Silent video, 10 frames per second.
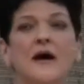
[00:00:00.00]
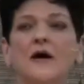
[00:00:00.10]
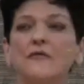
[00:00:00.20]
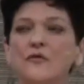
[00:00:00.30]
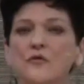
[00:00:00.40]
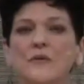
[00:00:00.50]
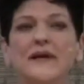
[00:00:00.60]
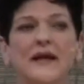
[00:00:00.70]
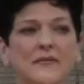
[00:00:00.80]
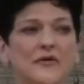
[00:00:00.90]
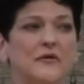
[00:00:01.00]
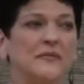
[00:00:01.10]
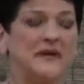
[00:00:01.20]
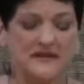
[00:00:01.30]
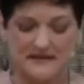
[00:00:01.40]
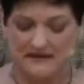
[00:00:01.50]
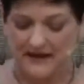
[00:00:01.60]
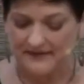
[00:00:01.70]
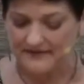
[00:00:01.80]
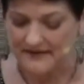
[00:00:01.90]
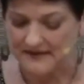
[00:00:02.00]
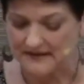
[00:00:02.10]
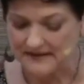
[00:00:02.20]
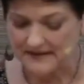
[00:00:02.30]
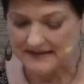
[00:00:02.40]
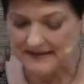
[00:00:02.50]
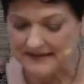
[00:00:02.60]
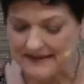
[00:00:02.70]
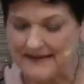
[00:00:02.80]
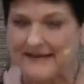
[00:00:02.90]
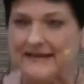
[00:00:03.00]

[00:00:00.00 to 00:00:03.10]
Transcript: of who we came here to be in this life.